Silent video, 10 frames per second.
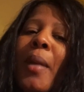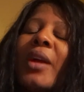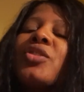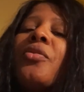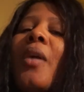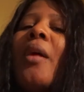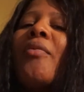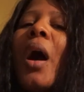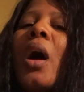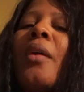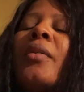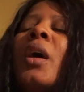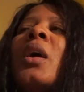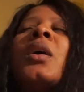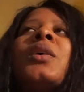i'm actually
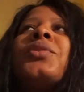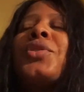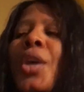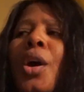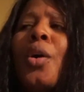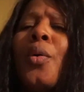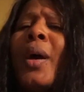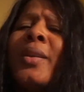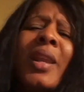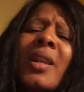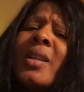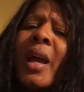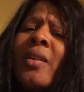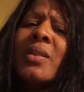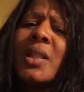5'5 so and they did
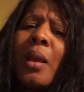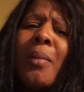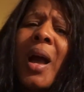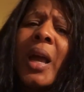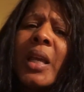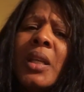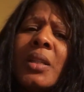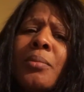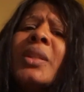not even take my height